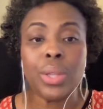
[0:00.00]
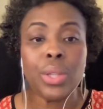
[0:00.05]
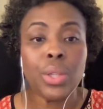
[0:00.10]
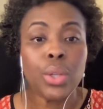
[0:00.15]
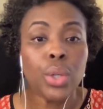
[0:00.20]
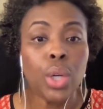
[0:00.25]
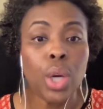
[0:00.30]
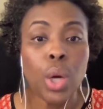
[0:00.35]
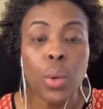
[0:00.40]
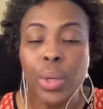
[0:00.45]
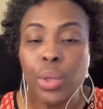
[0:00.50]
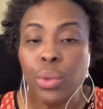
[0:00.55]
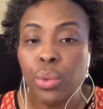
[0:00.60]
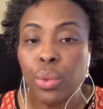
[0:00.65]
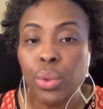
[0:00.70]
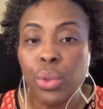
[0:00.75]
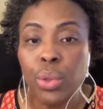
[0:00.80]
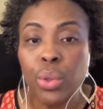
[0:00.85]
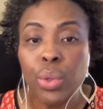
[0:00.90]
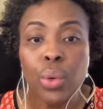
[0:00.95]
they're going through.
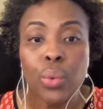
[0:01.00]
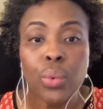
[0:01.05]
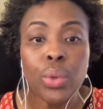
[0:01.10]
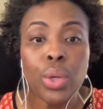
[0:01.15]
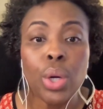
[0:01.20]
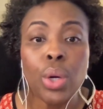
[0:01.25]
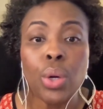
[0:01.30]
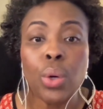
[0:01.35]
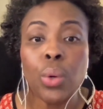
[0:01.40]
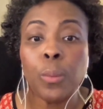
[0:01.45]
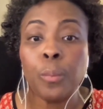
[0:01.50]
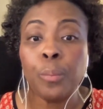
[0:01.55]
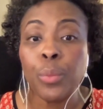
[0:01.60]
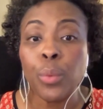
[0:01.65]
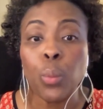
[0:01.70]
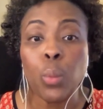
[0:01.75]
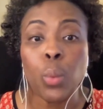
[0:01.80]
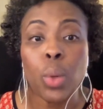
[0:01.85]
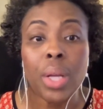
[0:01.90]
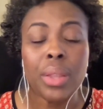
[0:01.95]
You don't know
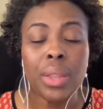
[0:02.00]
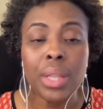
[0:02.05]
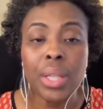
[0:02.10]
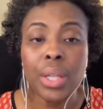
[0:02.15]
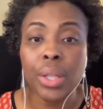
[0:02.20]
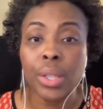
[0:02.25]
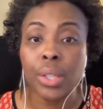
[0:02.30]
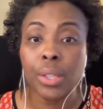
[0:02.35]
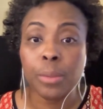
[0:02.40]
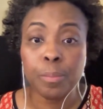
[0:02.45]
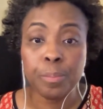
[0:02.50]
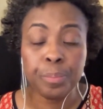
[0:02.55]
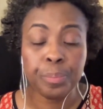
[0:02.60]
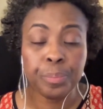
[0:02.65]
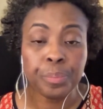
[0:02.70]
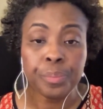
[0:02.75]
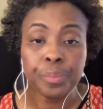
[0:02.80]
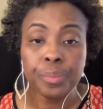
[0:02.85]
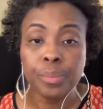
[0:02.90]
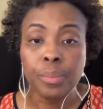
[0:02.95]
what their
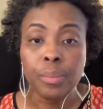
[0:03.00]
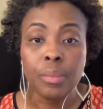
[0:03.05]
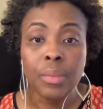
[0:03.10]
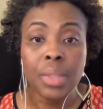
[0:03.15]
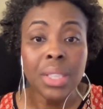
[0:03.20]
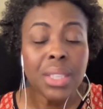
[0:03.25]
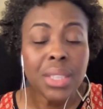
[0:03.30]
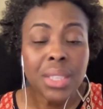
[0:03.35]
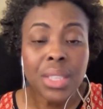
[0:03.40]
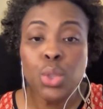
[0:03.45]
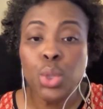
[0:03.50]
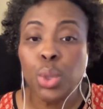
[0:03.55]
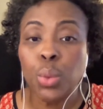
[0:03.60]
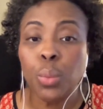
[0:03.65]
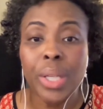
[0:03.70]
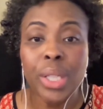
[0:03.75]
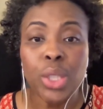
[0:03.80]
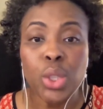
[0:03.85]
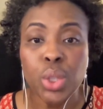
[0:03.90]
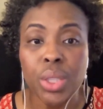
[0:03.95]

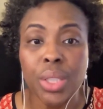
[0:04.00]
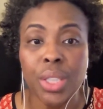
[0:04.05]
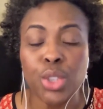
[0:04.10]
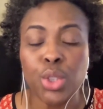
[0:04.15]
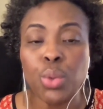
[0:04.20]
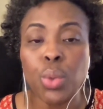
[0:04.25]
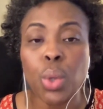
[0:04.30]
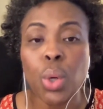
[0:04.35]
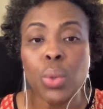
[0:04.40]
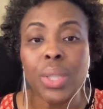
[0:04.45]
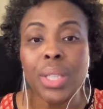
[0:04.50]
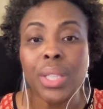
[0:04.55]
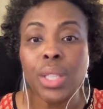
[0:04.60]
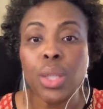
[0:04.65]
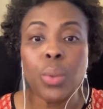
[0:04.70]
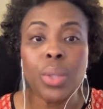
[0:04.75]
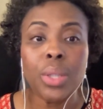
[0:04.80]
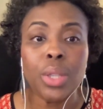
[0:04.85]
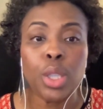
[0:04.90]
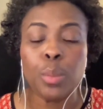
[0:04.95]
situation is. You only know
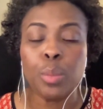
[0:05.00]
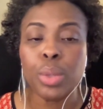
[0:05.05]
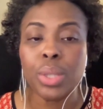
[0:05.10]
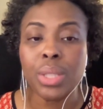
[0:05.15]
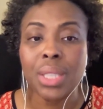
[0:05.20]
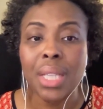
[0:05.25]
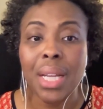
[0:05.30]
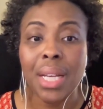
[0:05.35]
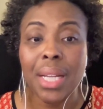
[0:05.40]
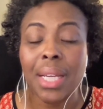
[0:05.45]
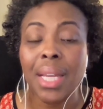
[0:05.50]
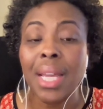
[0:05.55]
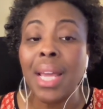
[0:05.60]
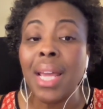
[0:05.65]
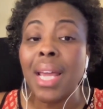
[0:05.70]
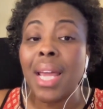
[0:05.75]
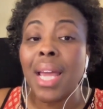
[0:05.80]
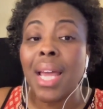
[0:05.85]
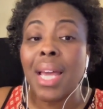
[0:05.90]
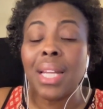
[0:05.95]
what they're presenting.
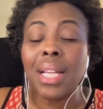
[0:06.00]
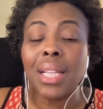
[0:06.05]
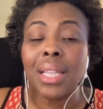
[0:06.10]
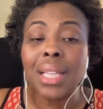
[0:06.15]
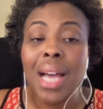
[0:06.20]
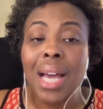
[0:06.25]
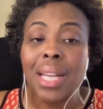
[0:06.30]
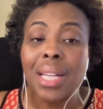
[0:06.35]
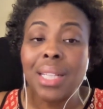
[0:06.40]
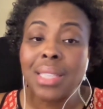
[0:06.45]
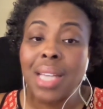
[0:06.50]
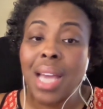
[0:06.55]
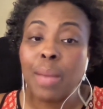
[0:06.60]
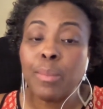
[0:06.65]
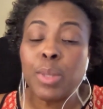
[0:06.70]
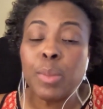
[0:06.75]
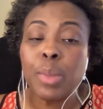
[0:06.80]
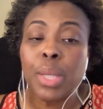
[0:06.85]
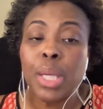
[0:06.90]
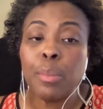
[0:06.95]
And a lot of
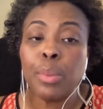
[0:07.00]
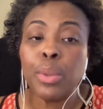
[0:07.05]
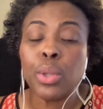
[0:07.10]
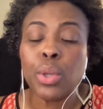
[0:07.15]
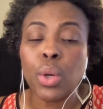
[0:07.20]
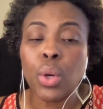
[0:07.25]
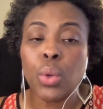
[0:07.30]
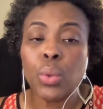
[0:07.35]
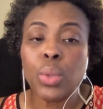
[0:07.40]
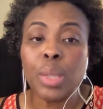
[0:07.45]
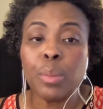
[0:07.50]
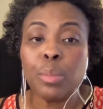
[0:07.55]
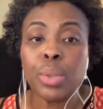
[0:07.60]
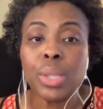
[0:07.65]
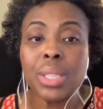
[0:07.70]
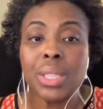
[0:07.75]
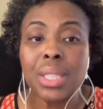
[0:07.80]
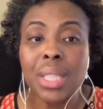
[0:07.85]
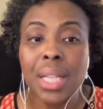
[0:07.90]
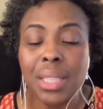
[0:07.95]
times people are only
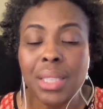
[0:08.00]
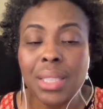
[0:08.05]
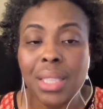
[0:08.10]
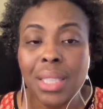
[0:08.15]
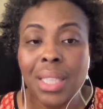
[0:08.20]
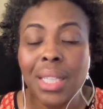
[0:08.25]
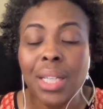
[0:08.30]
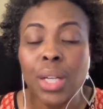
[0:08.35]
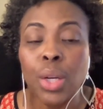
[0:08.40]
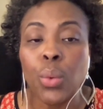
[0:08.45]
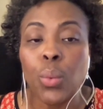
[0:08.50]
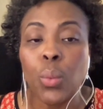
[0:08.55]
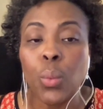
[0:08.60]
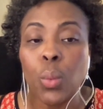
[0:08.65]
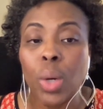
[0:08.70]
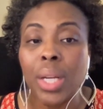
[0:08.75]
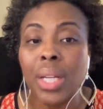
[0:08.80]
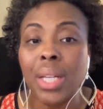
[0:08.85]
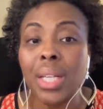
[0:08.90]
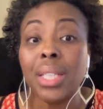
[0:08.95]
presenting
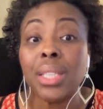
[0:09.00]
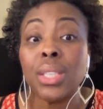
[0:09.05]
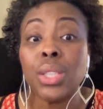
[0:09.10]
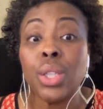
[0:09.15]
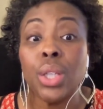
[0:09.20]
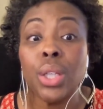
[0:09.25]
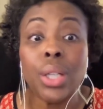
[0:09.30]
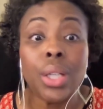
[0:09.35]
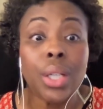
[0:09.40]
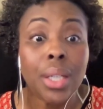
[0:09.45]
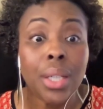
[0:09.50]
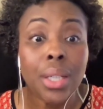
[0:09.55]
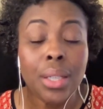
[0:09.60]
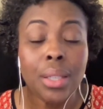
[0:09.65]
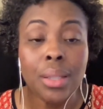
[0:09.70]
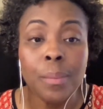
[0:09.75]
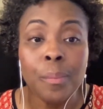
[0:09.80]
what is good